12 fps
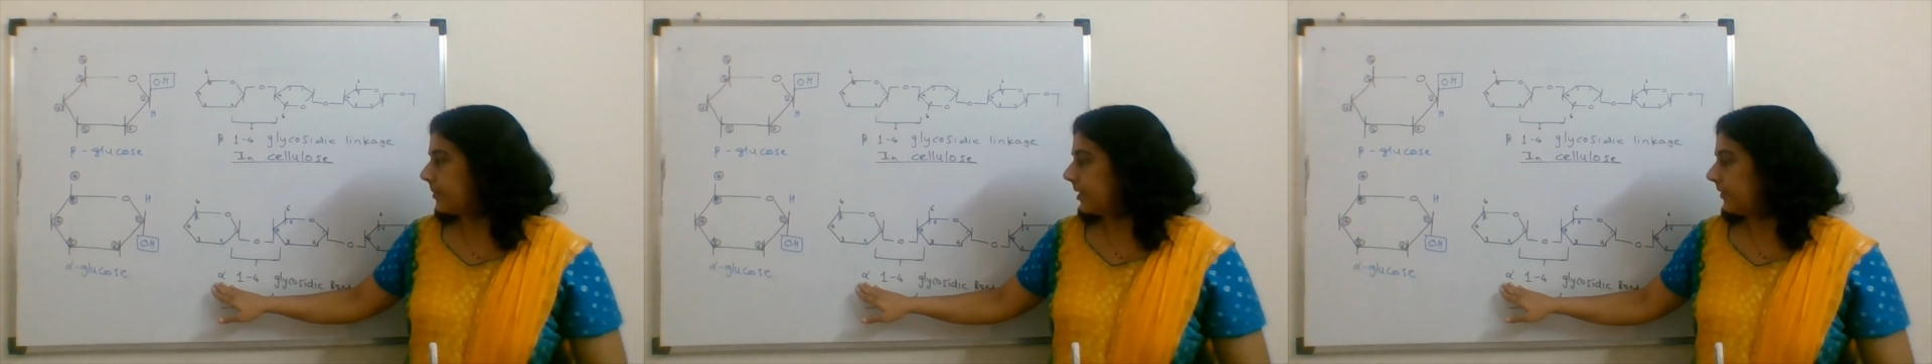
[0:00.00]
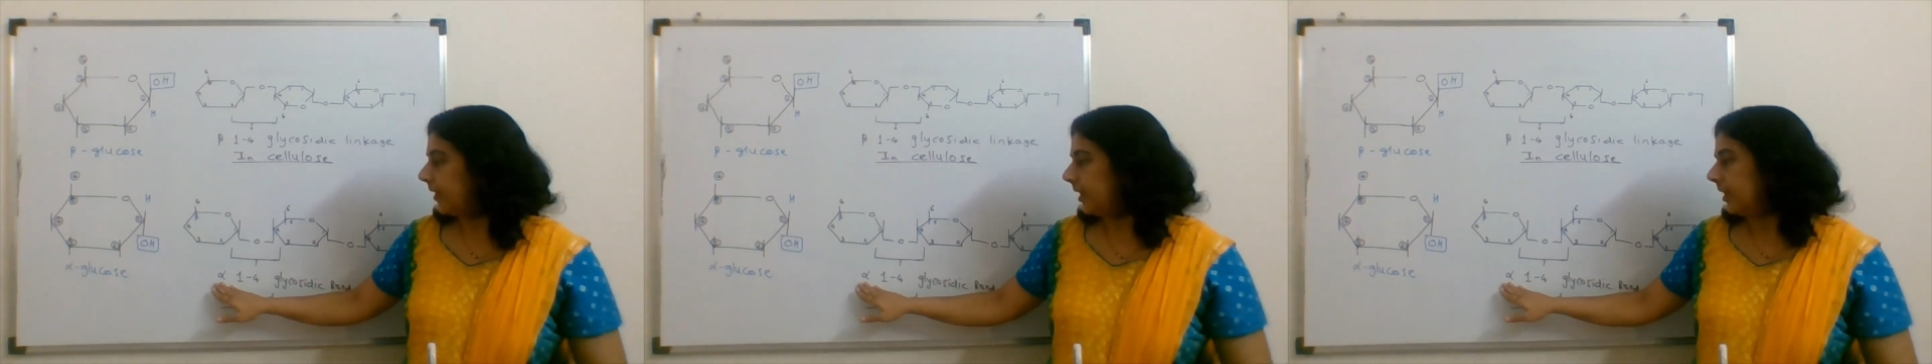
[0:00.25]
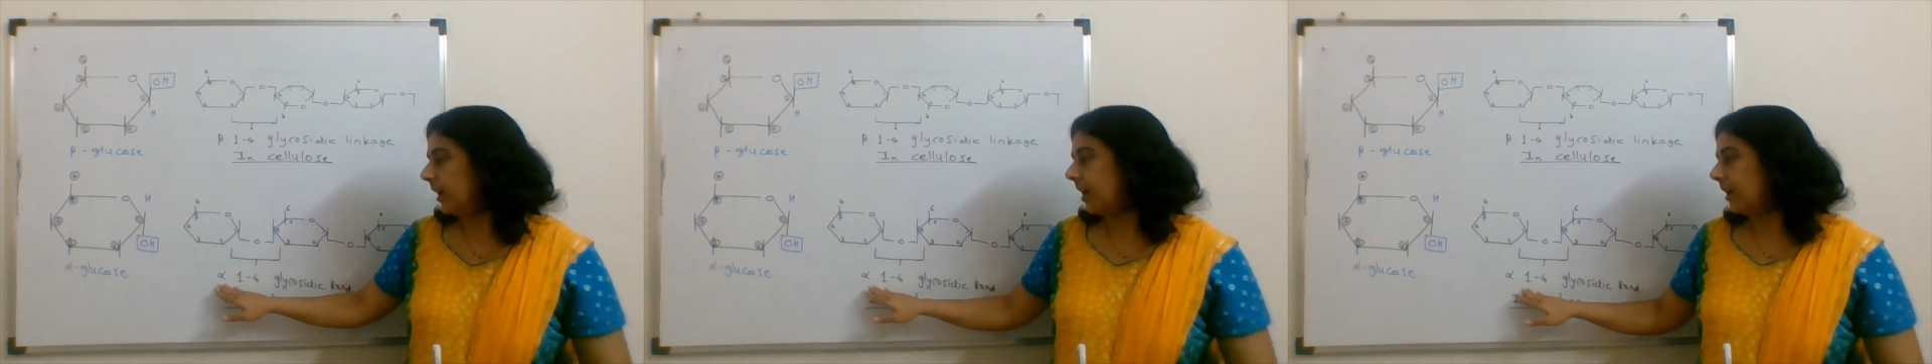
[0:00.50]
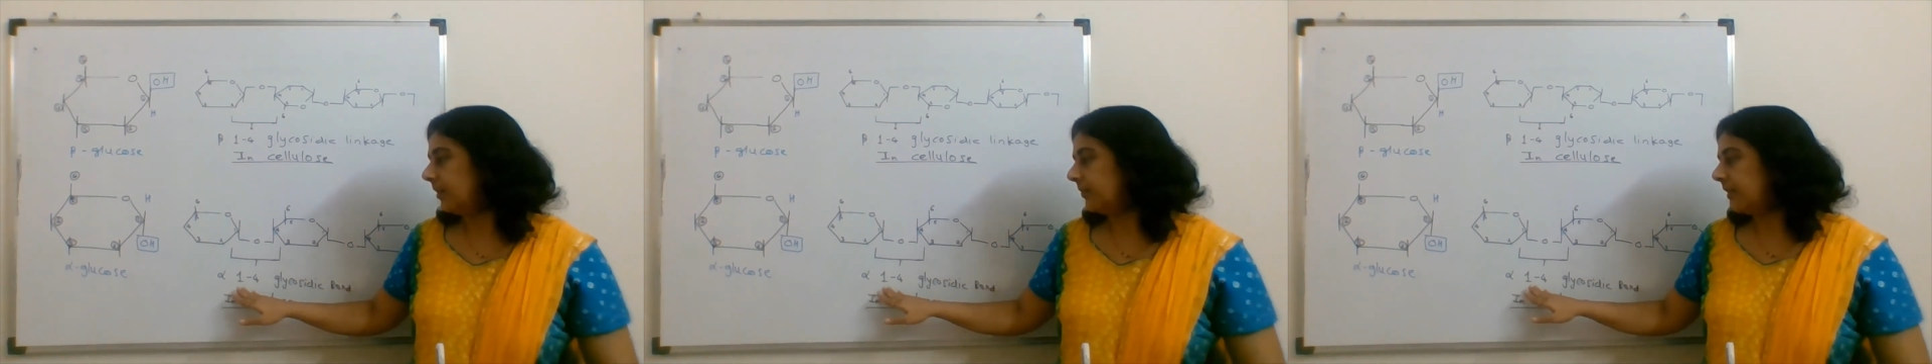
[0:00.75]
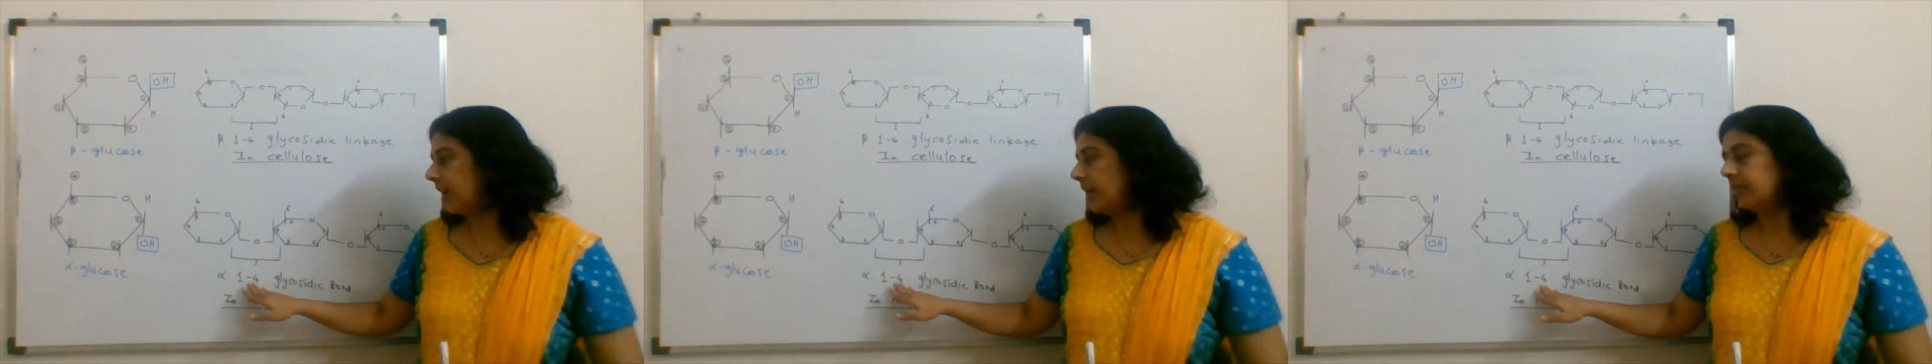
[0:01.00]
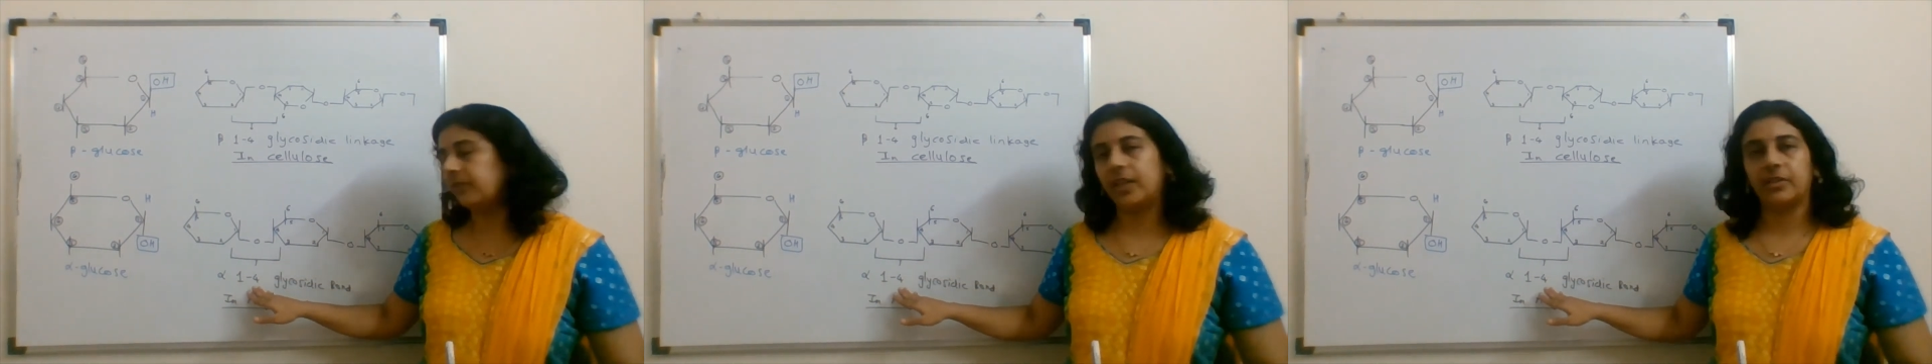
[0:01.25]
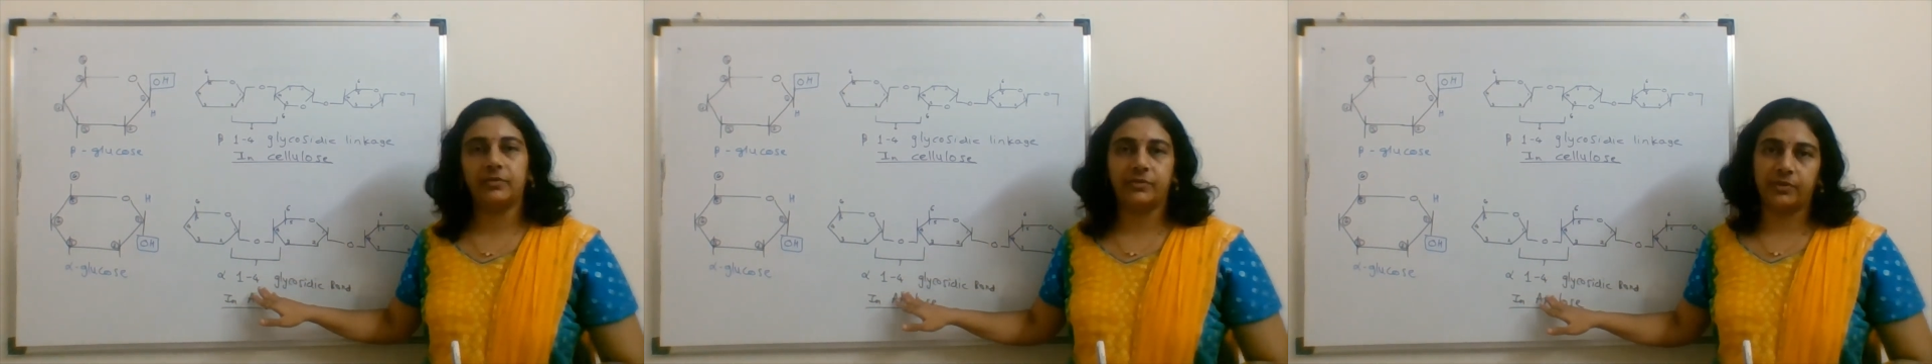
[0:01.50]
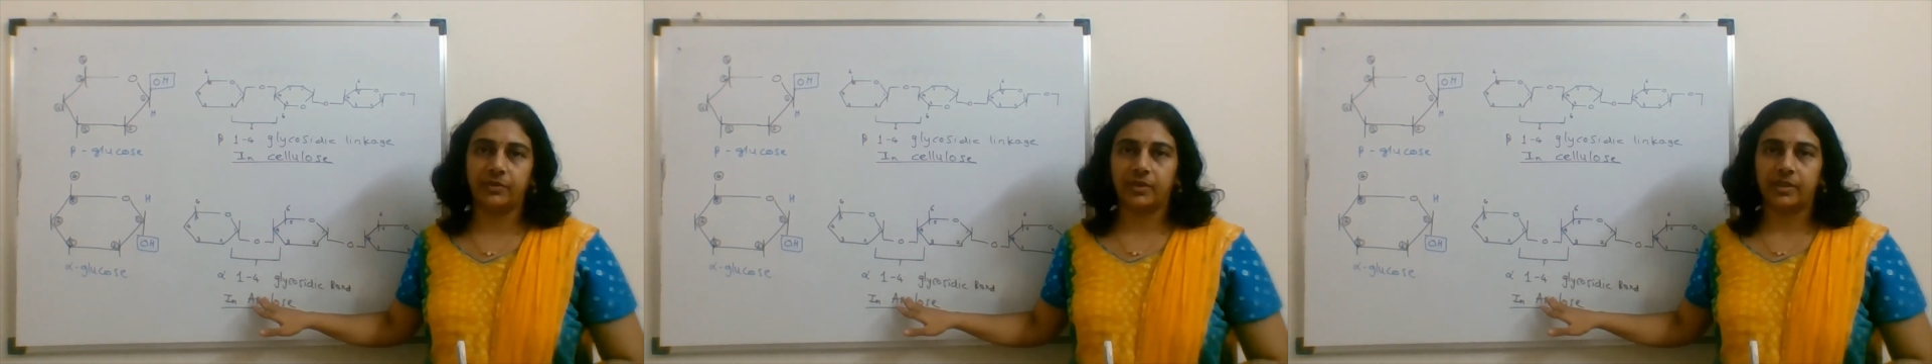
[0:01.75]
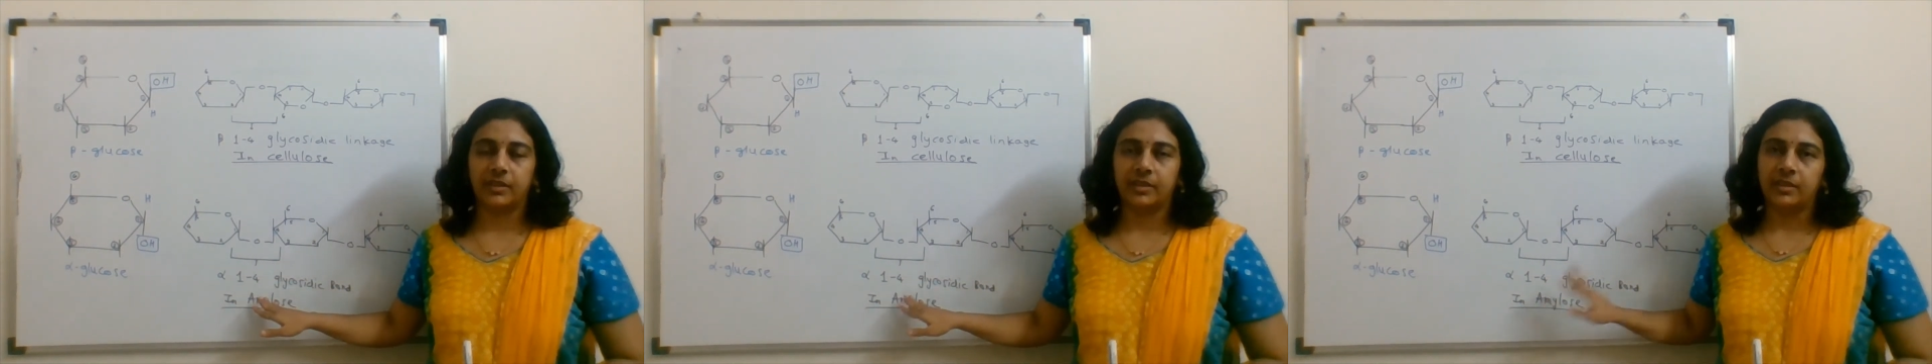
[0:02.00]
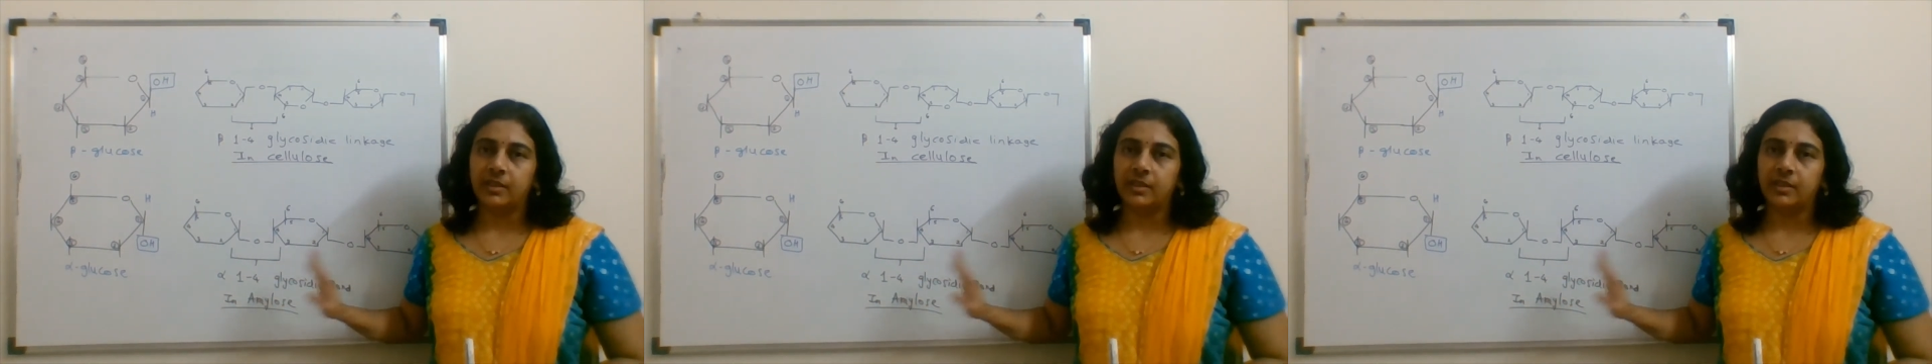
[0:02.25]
between alpha 1,4.